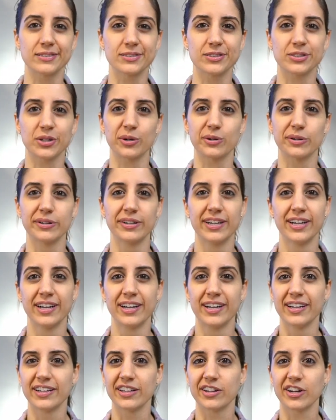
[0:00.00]
So
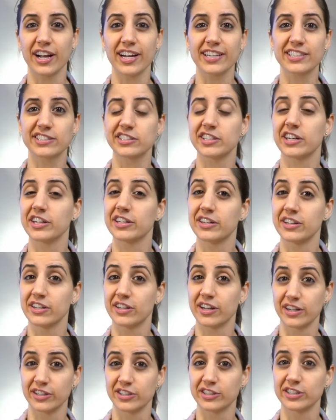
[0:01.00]
you're actually on
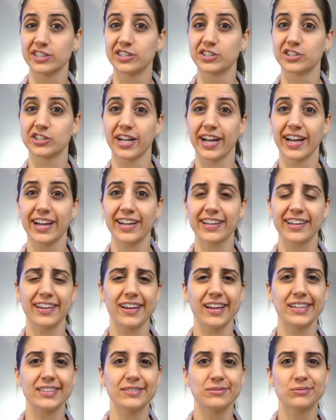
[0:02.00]
a good track,
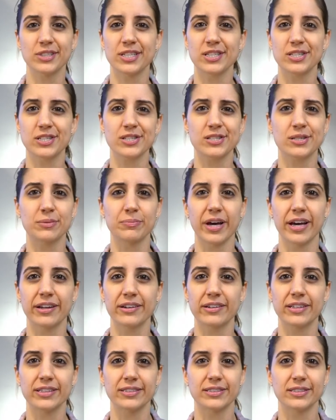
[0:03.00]
and it's just a
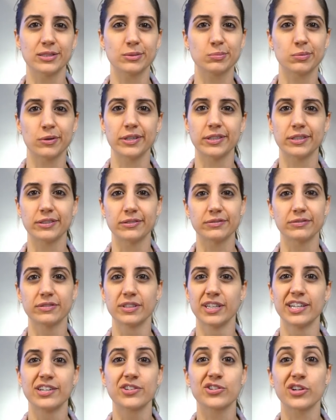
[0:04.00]
matter at this point of
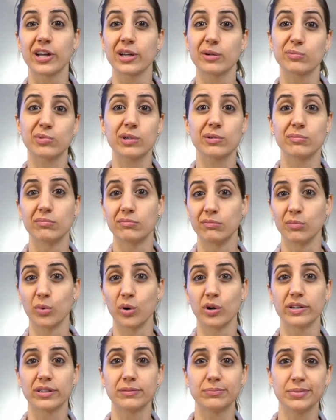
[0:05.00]
trying to put
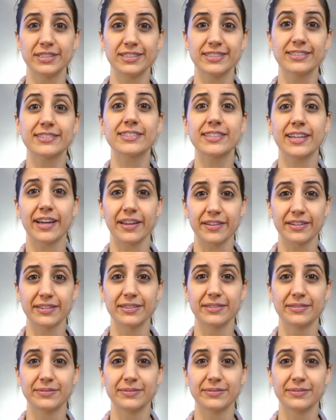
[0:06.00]
more of the pieces together.